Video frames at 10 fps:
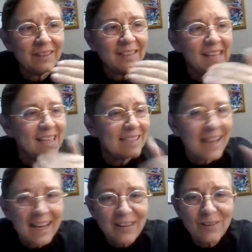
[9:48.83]
the
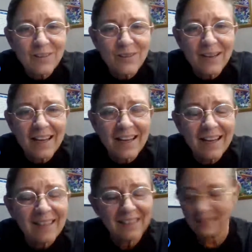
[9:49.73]
anxiety goes
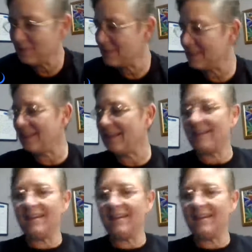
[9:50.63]
away. Let me see.